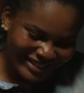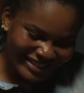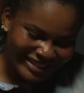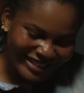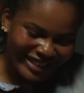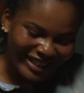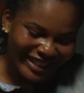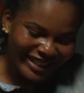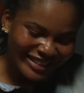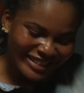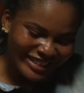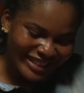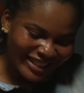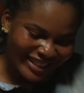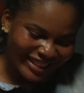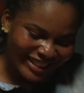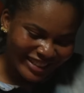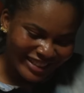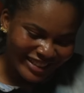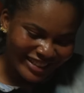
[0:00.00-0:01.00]

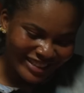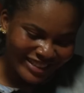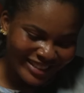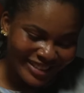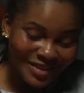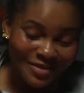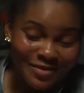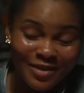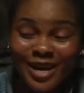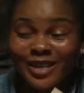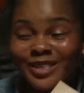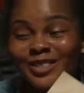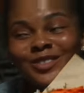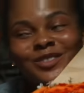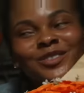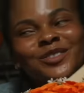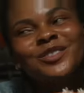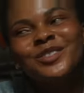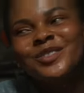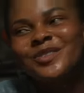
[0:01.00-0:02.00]
Jason, the man
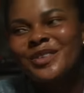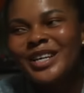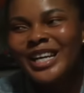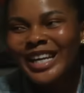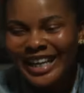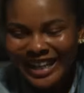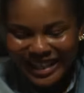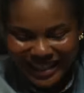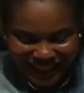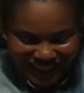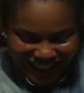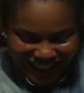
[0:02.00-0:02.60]
too sweet.